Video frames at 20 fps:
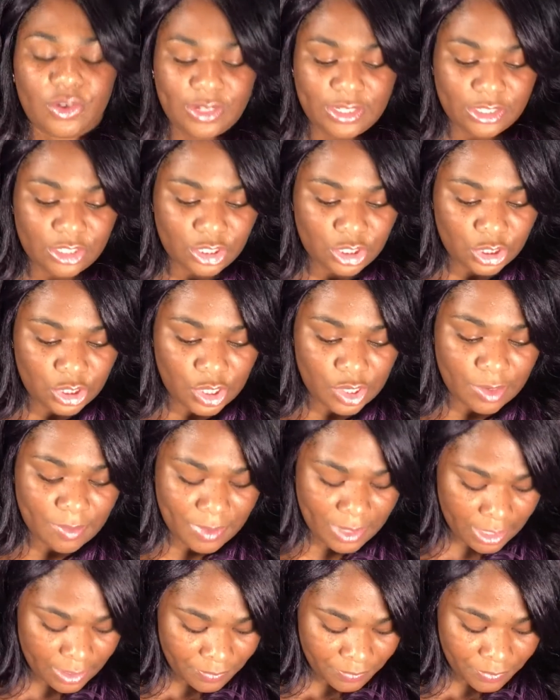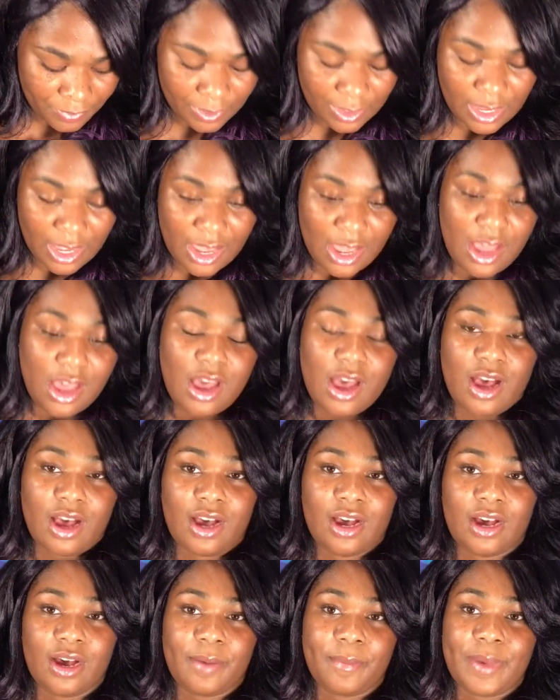and disturb it.
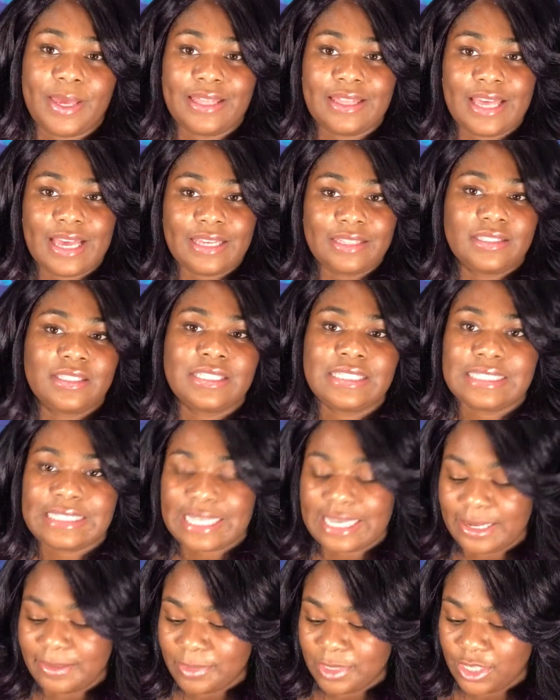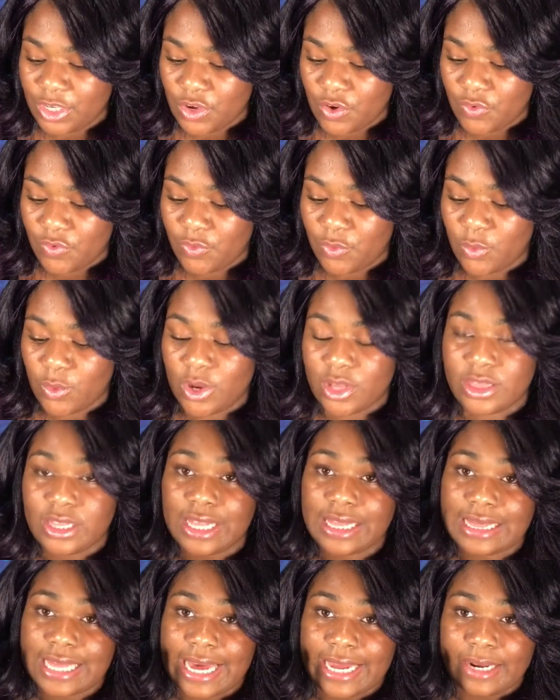And that's the same deal for
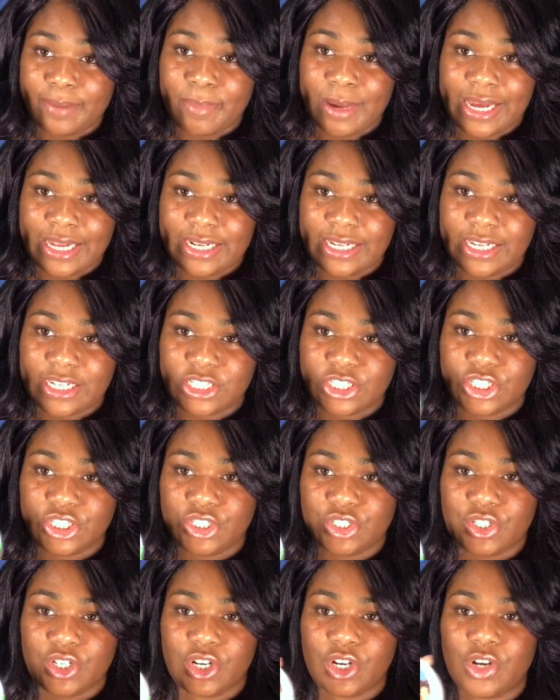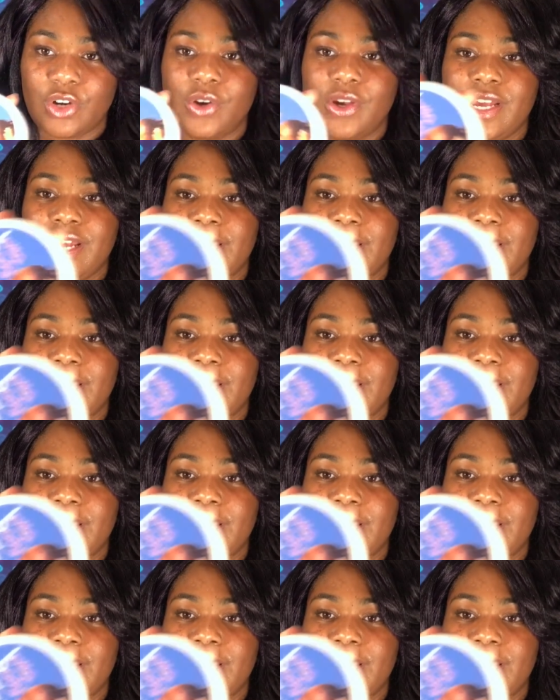the Lotta Body edge control.